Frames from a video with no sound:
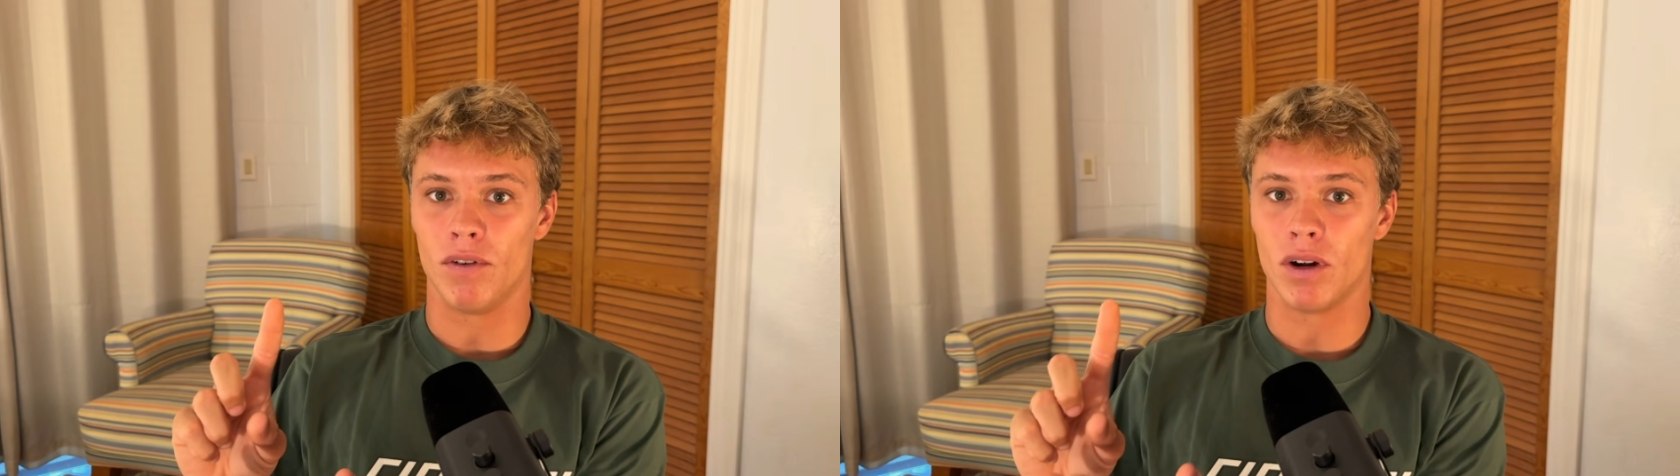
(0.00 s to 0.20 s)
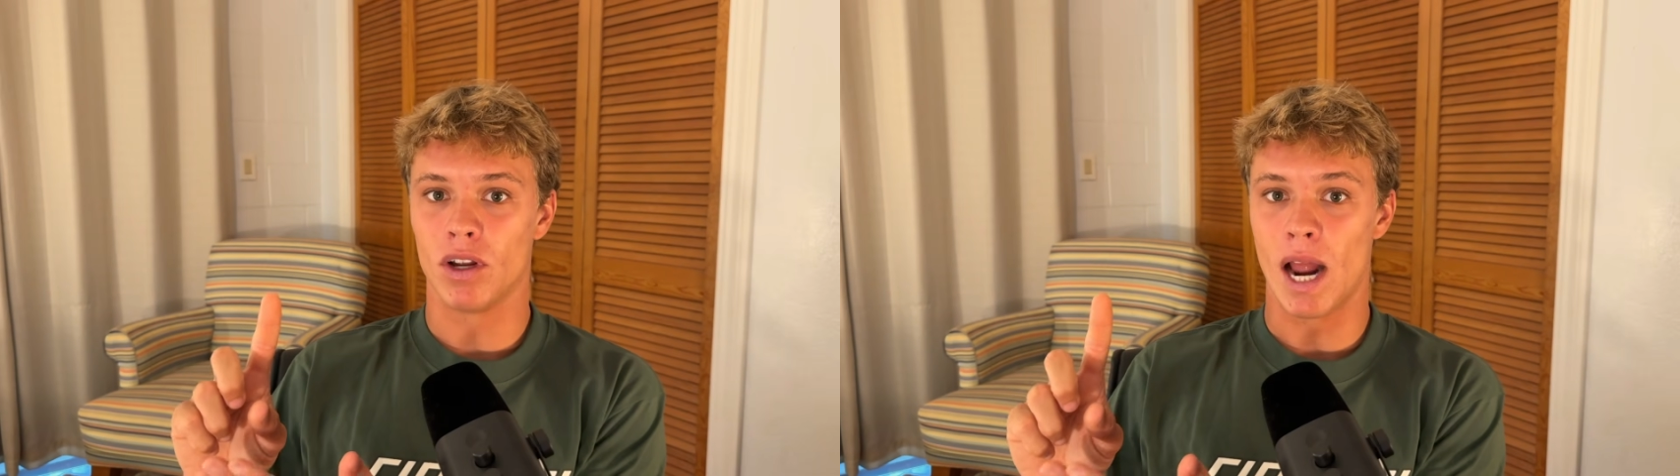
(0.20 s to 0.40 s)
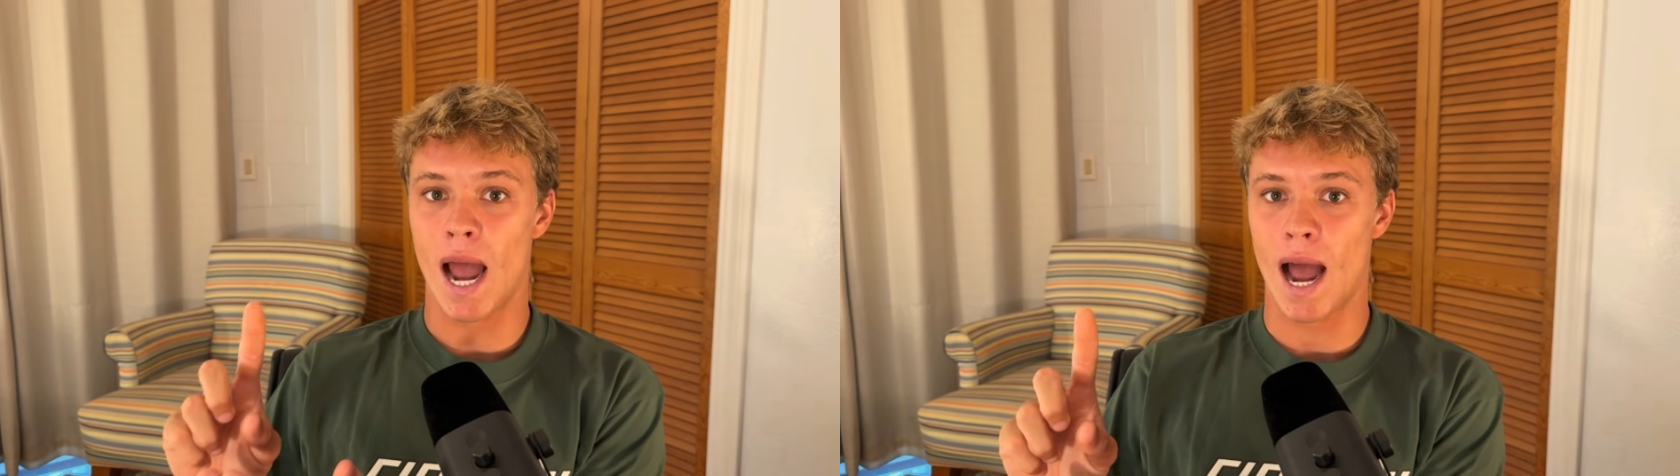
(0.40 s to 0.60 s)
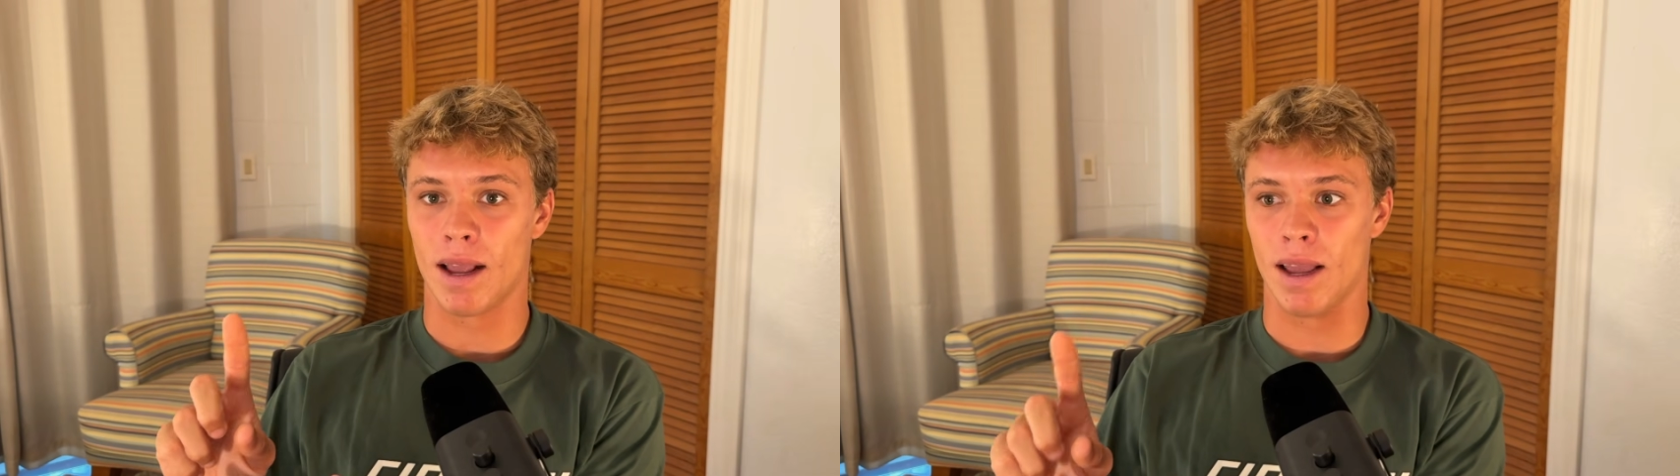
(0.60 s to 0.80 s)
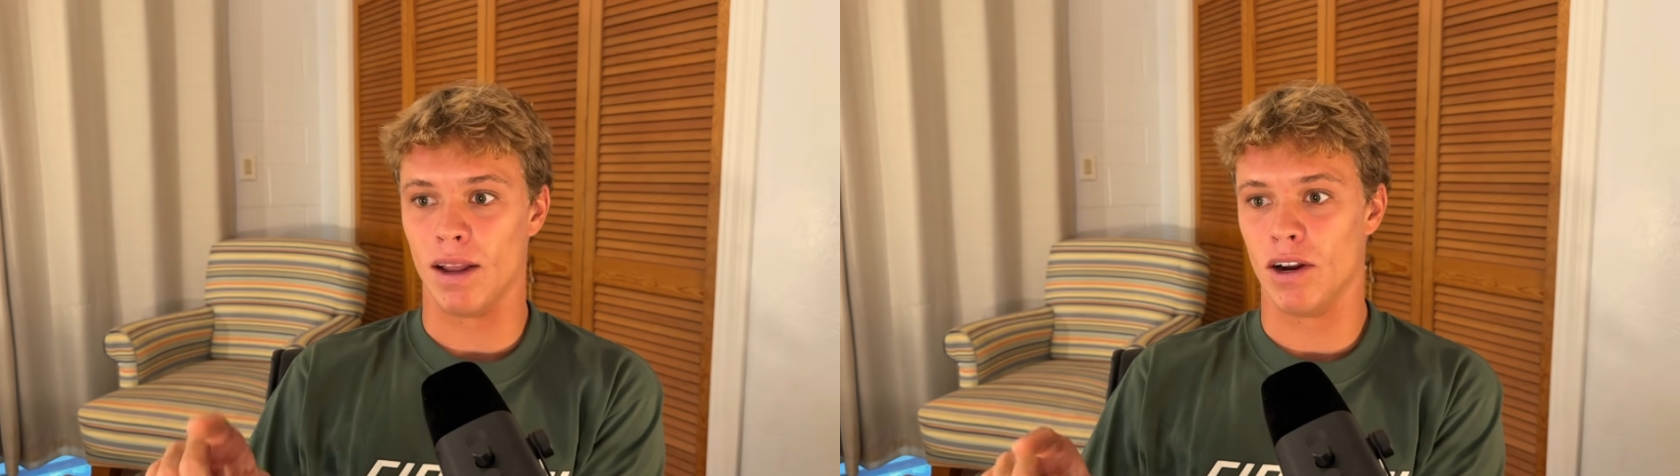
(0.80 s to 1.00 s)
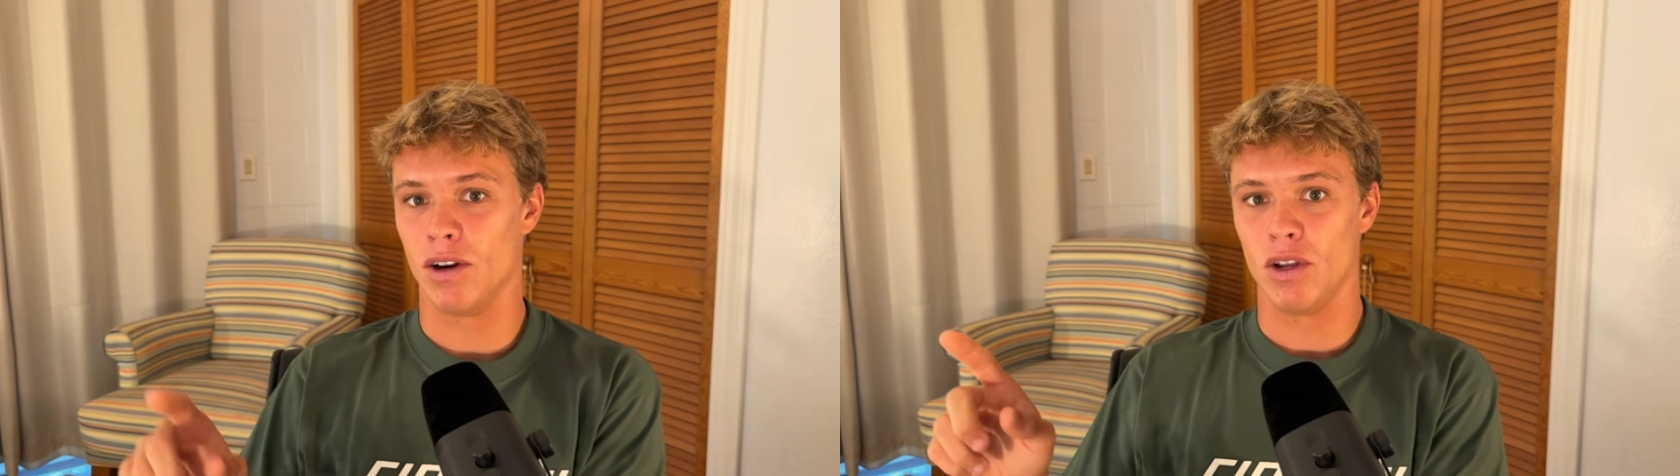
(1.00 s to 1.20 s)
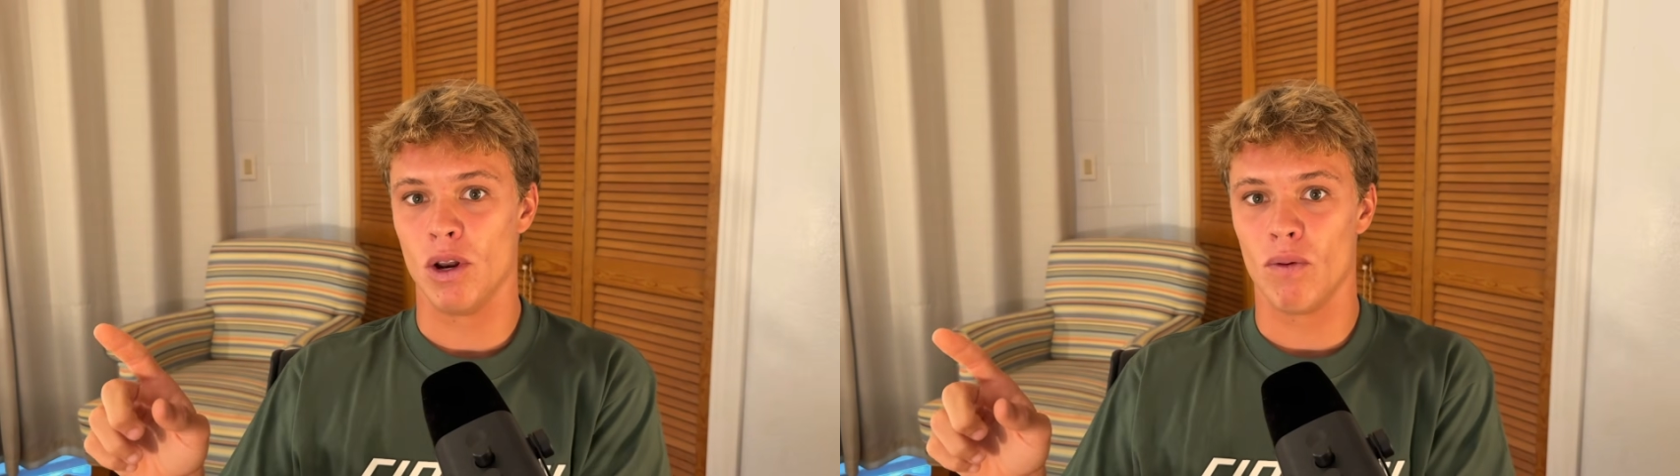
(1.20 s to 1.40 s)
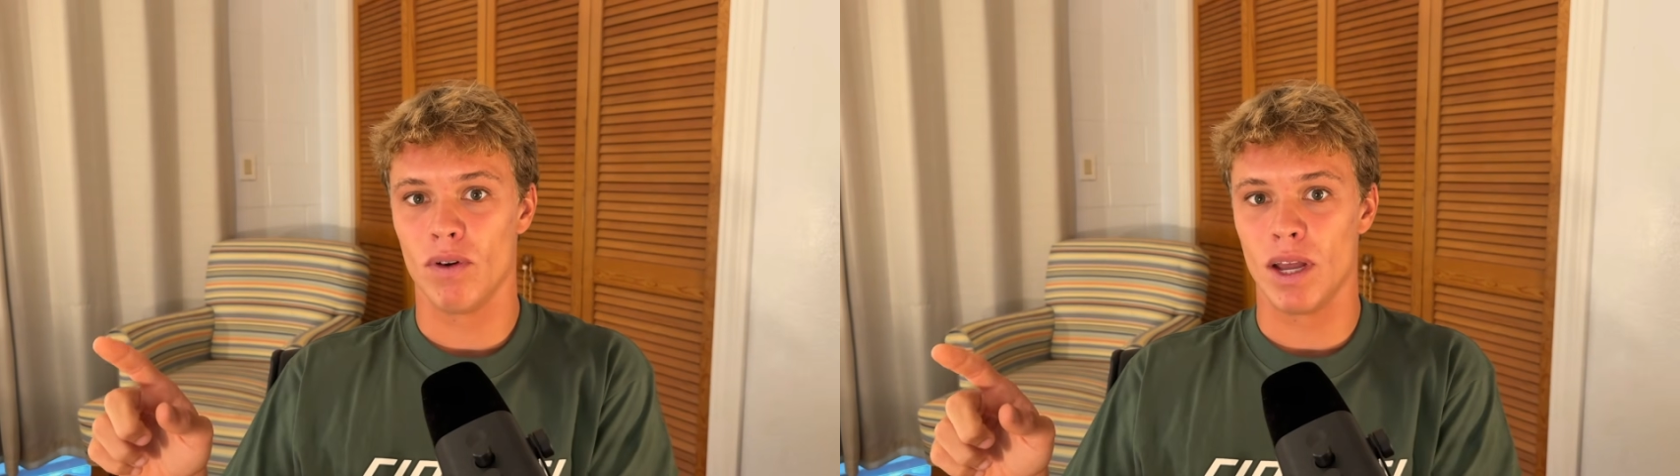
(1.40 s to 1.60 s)
You're hacking. You
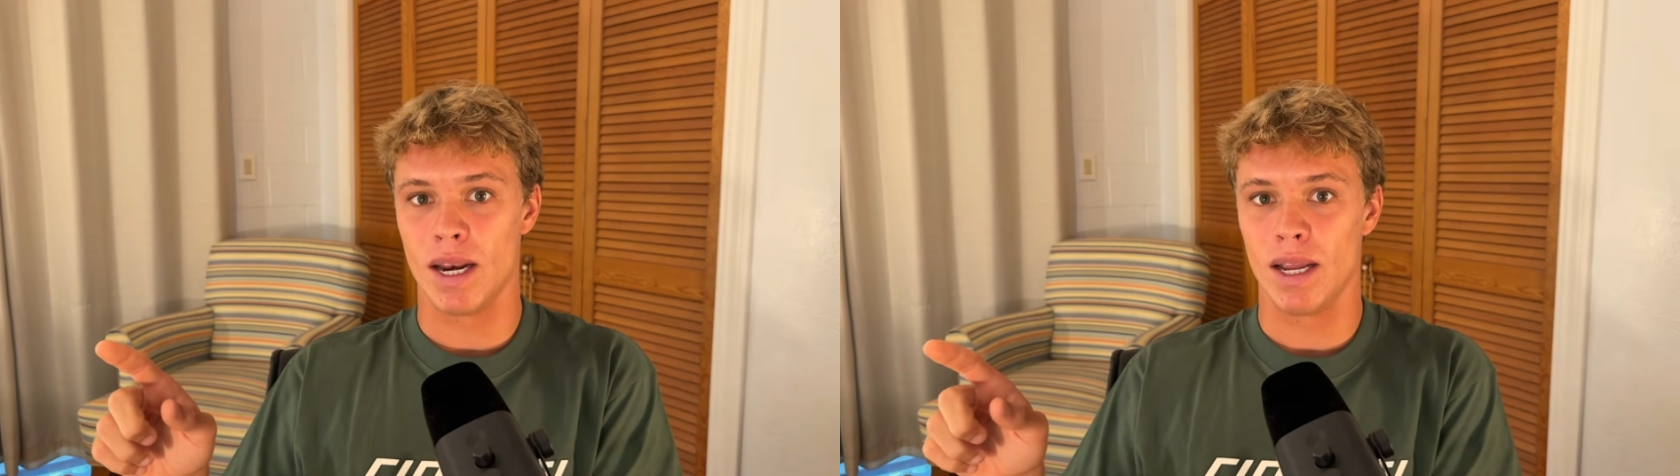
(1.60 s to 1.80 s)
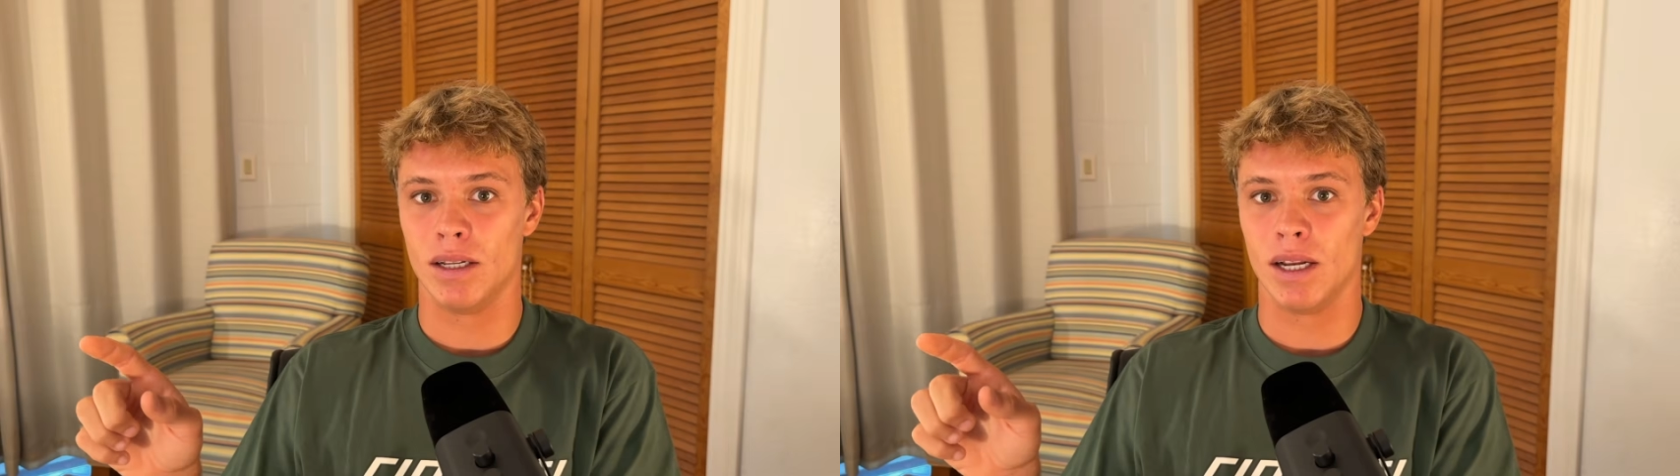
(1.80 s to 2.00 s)
don't really need